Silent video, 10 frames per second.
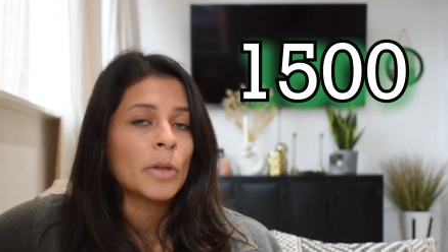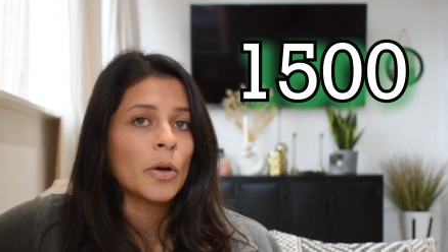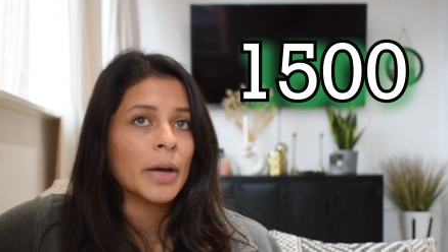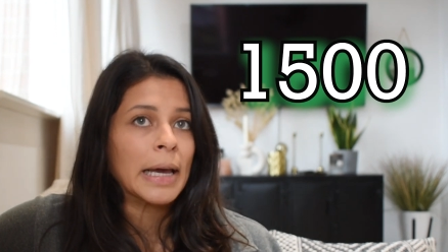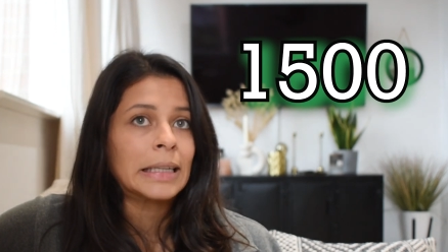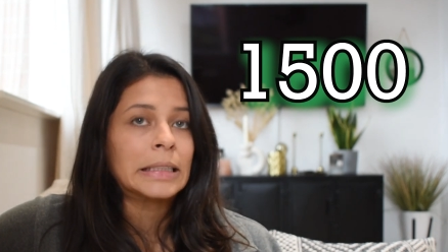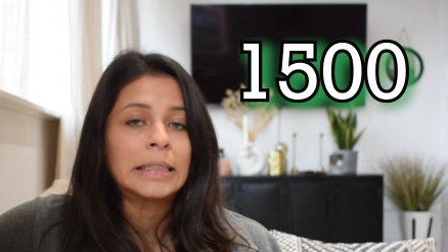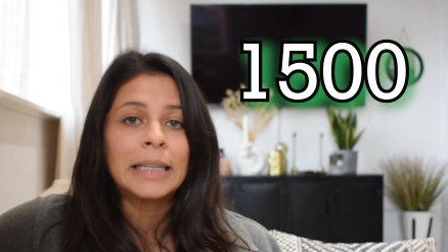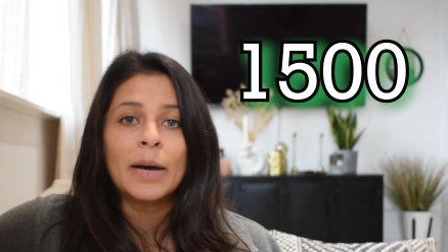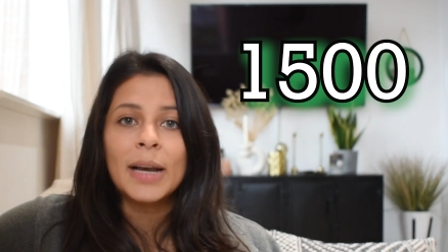Okay,
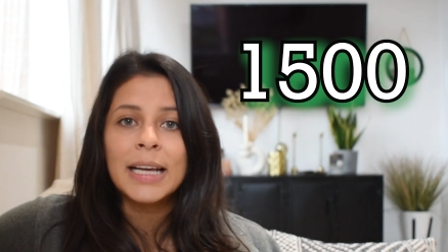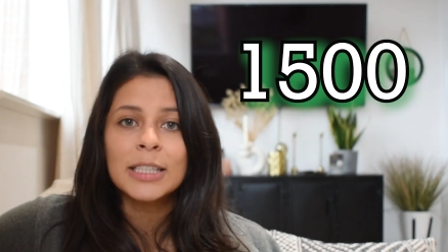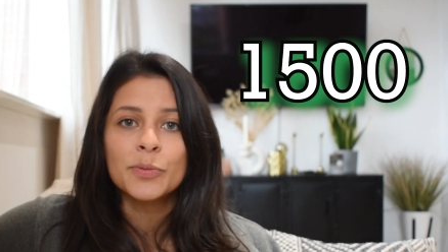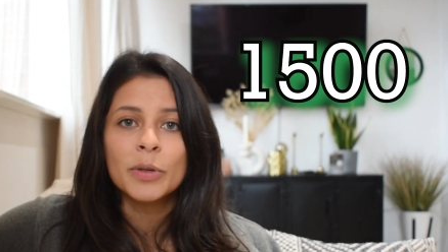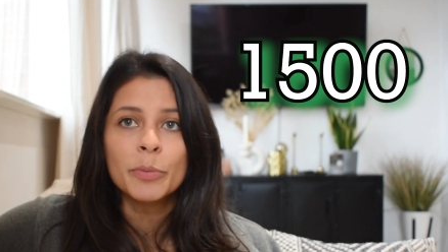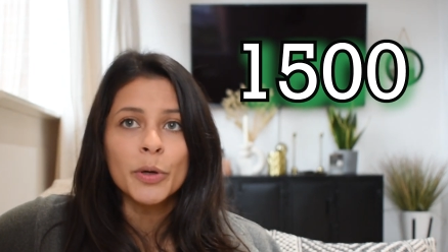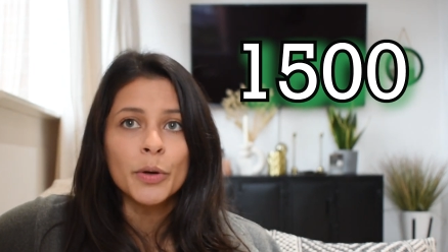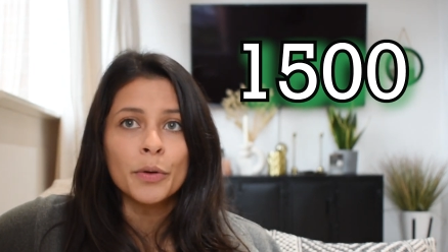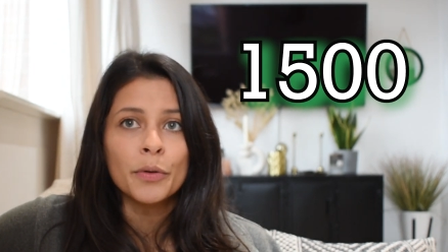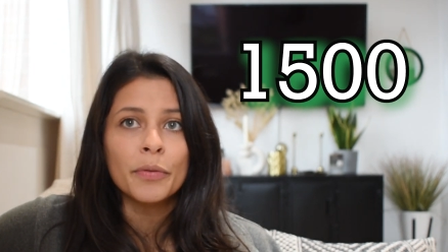now let's
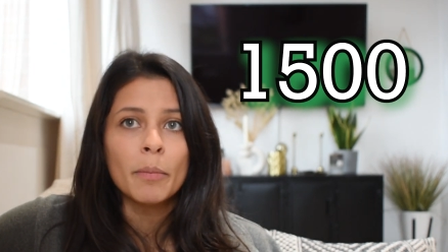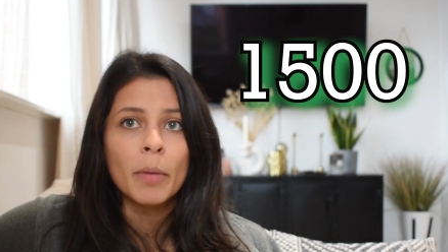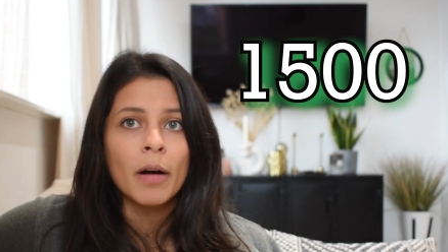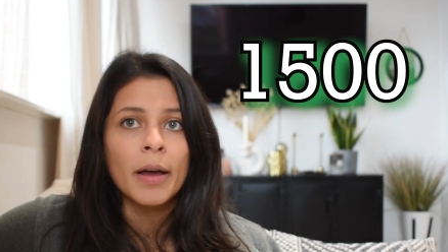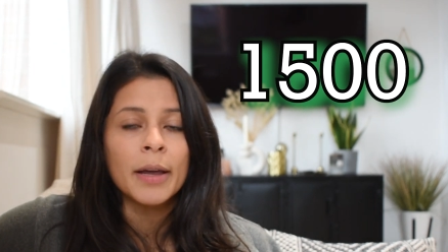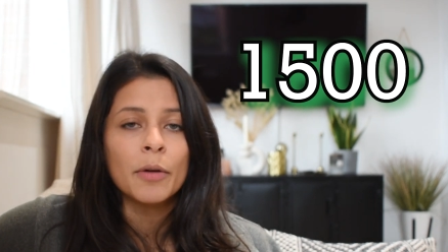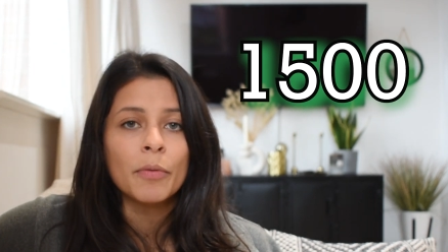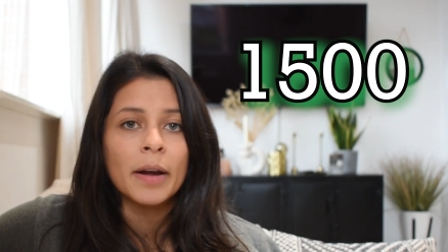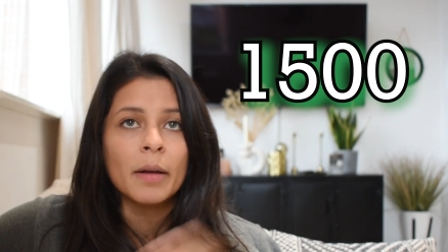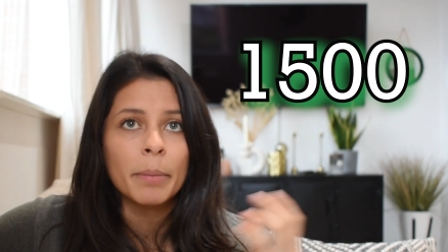remove my
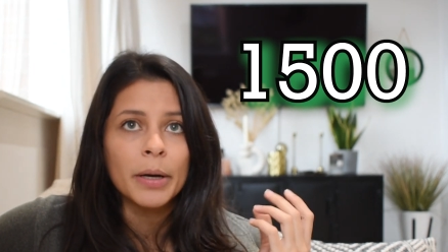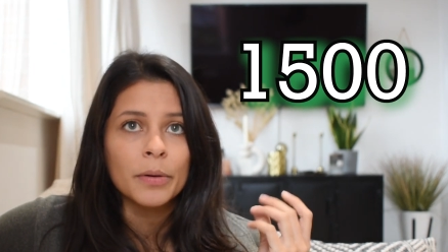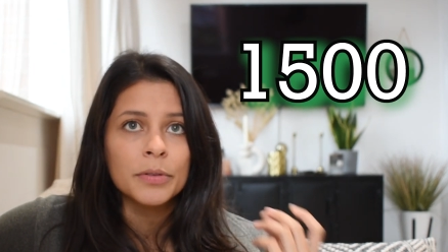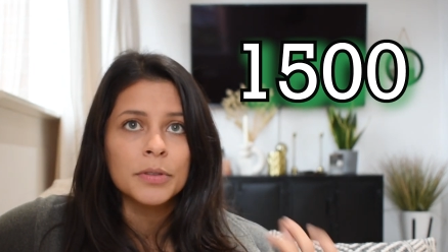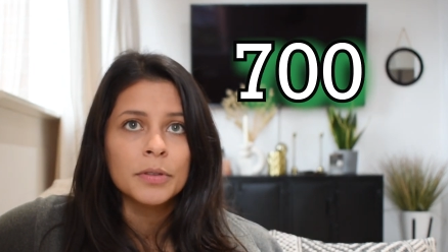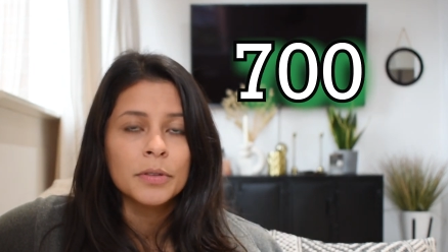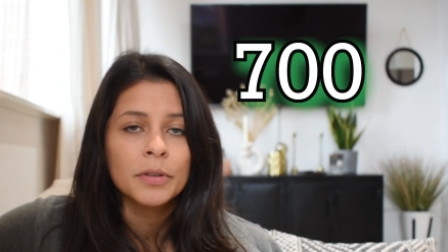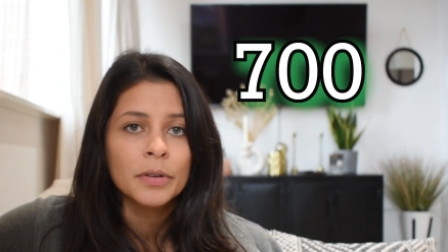rent and bills.